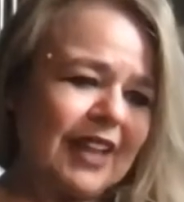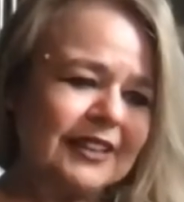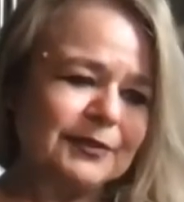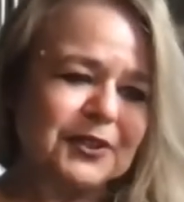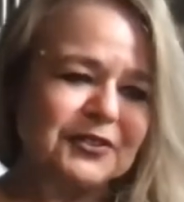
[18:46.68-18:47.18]
I
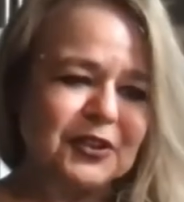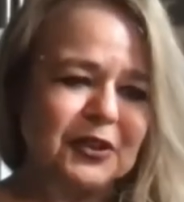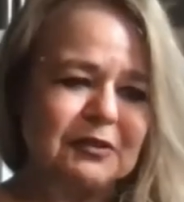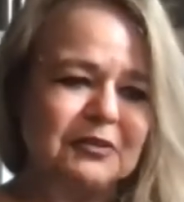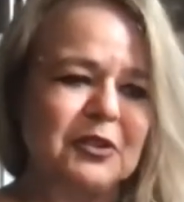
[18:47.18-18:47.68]
suppose
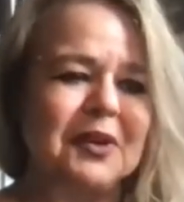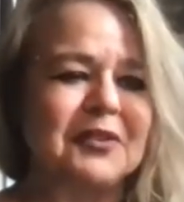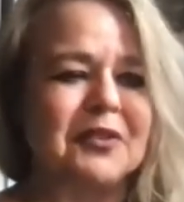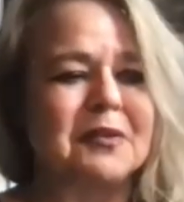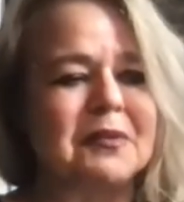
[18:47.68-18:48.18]
to to one
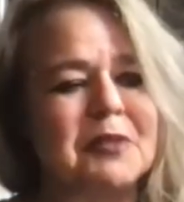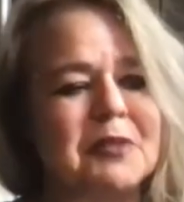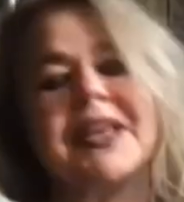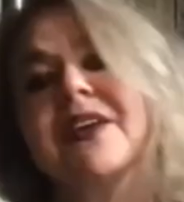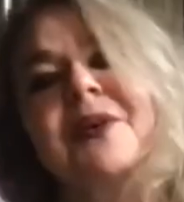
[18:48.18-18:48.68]
of the, the
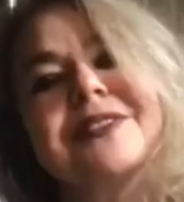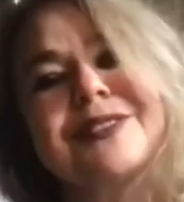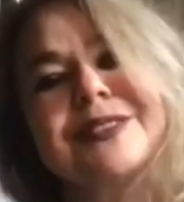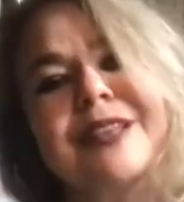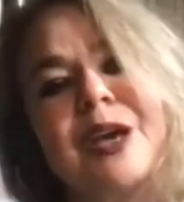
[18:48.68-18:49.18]
bigger
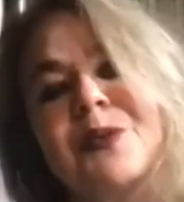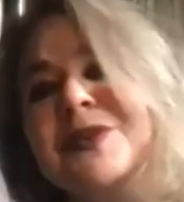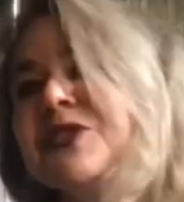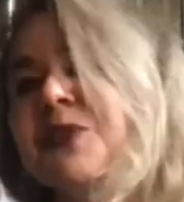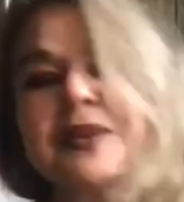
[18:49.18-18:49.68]
questions that I
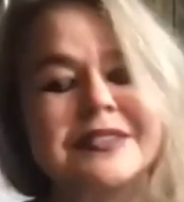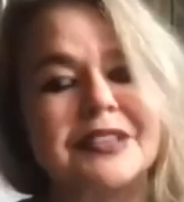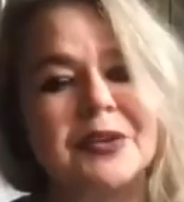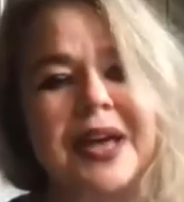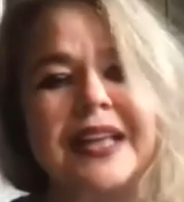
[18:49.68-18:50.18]
want to ask
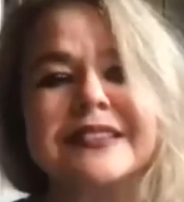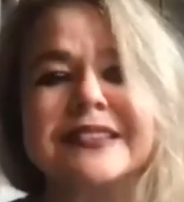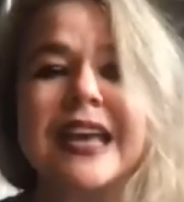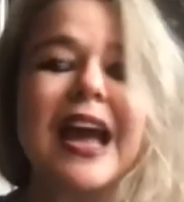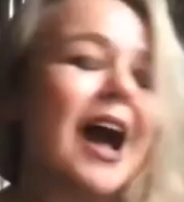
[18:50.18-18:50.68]
you. And
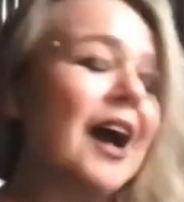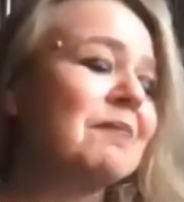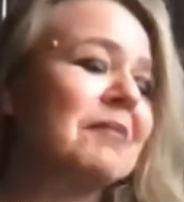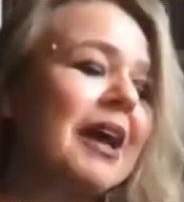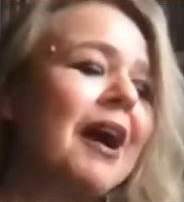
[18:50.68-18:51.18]

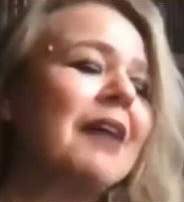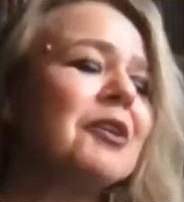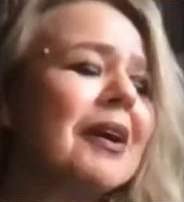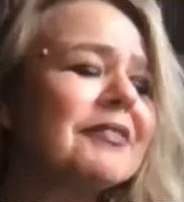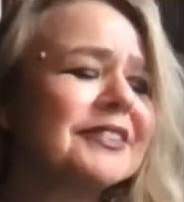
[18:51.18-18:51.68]
um,
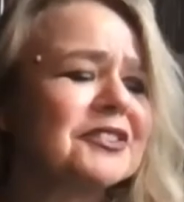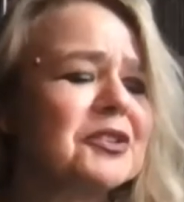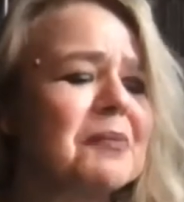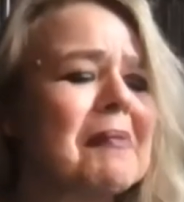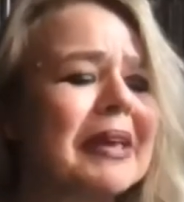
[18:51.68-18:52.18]
you have such an
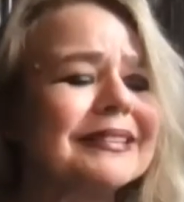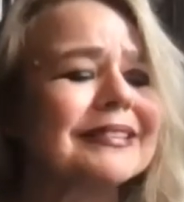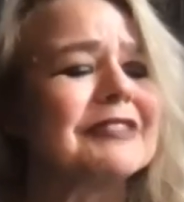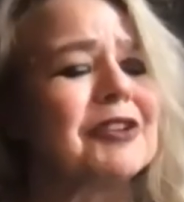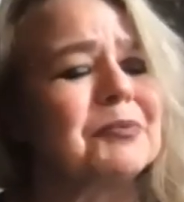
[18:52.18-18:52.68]

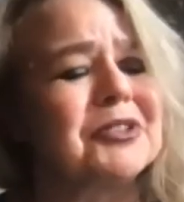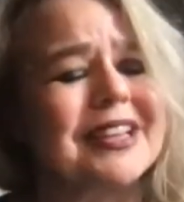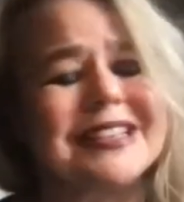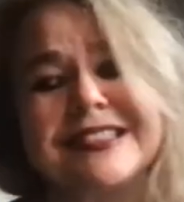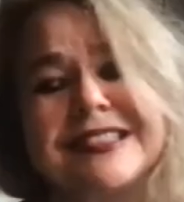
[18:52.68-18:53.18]
amazing
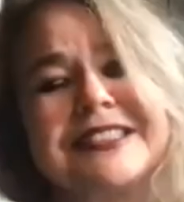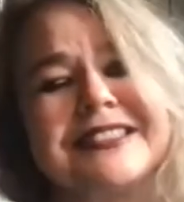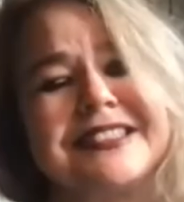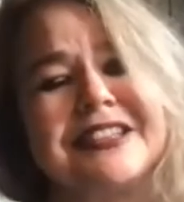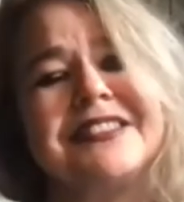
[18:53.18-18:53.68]
reputation as
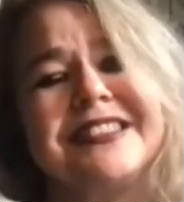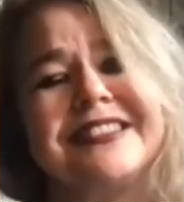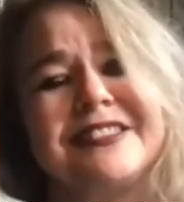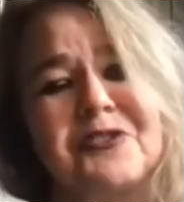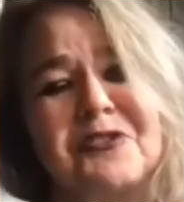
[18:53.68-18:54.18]
an art
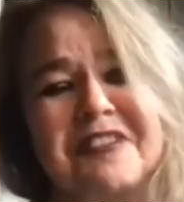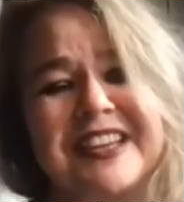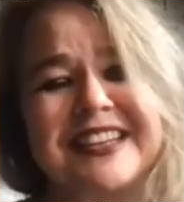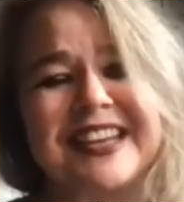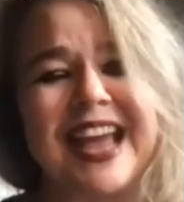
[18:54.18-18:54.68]

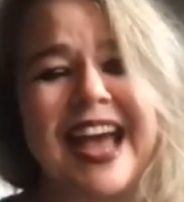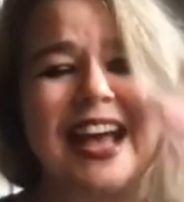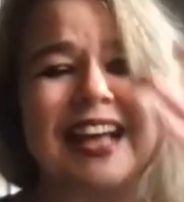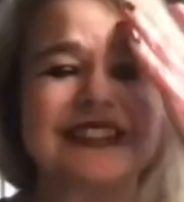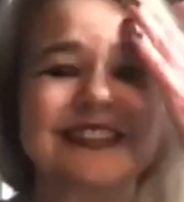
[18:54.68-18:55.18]
historian,
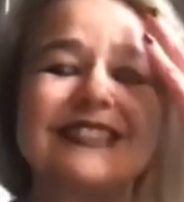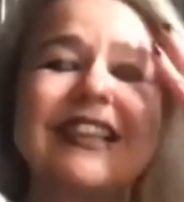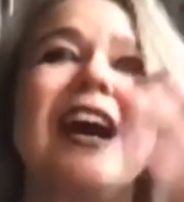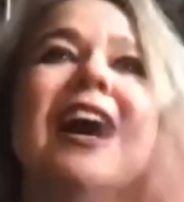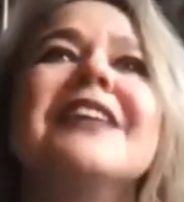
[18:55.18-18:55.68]
and
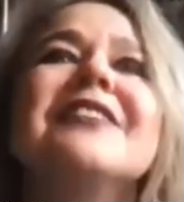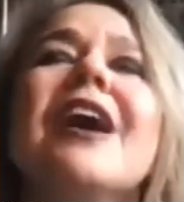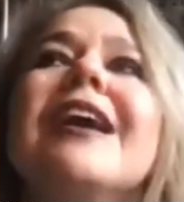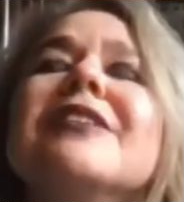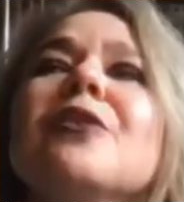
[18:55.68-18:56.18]
and
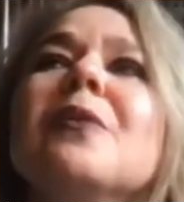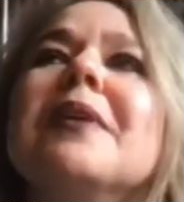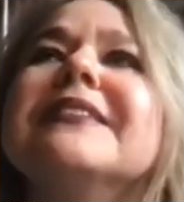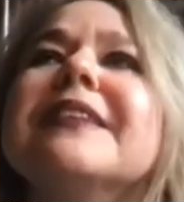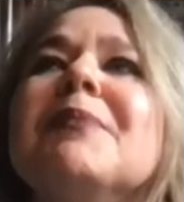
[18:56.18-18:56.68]
and
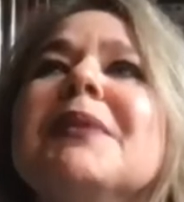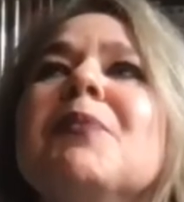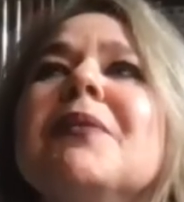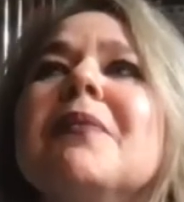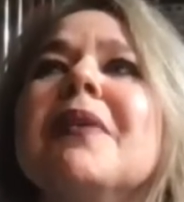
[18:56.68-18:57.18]
always, I mean,
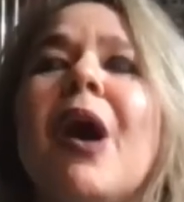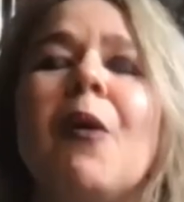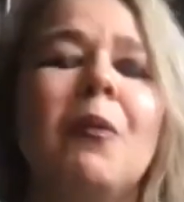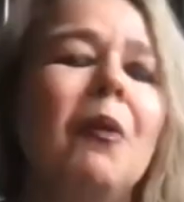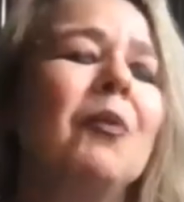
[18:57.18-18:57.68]
we
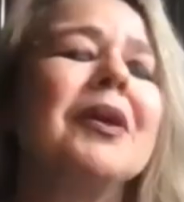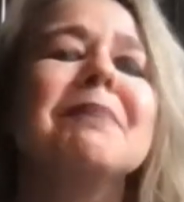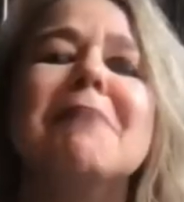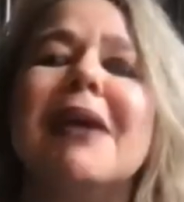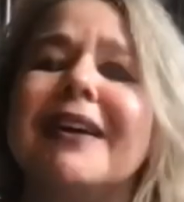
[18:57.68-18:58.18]
we
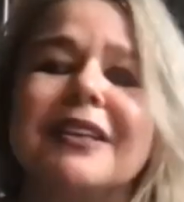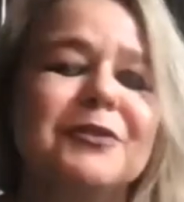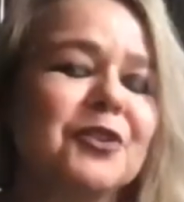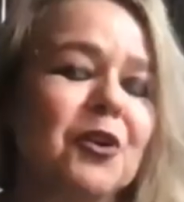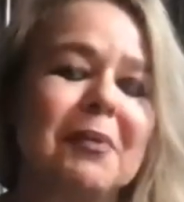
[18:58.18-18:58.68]
admire you
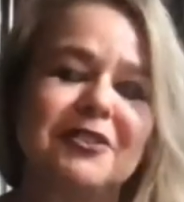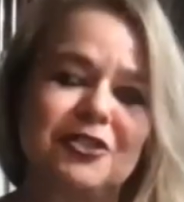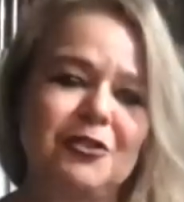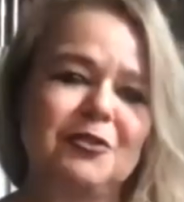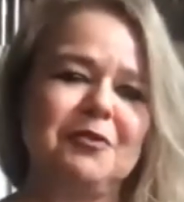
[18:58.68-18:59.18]
so
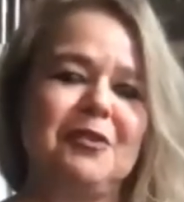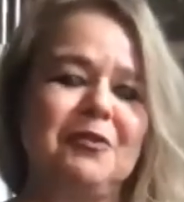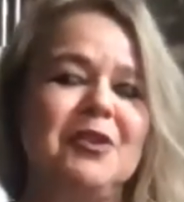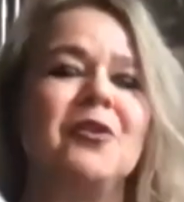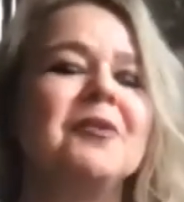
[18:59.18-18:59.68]
much, your
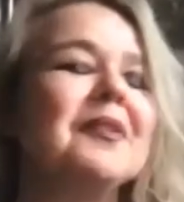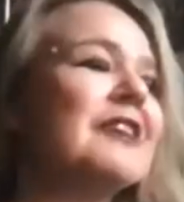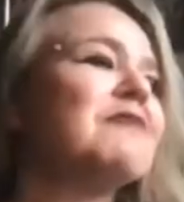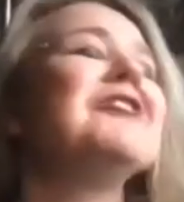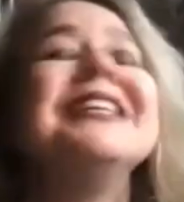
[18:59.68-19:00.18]
your
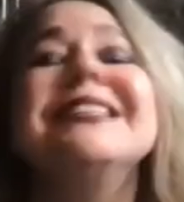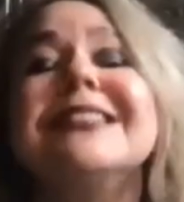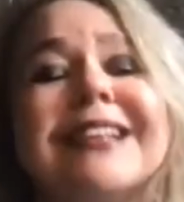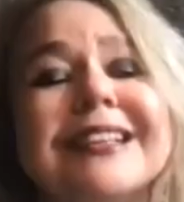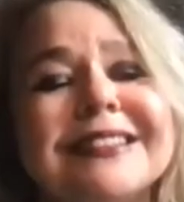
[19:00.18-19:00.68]

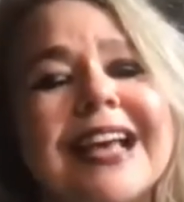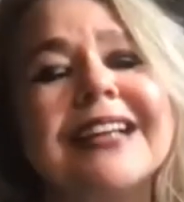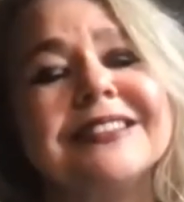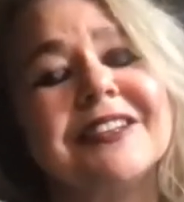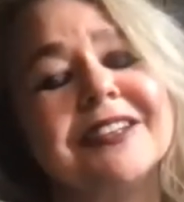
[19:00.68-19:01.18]
readers as
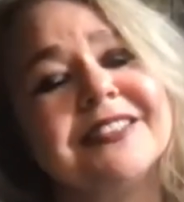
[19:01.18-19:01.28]
as an art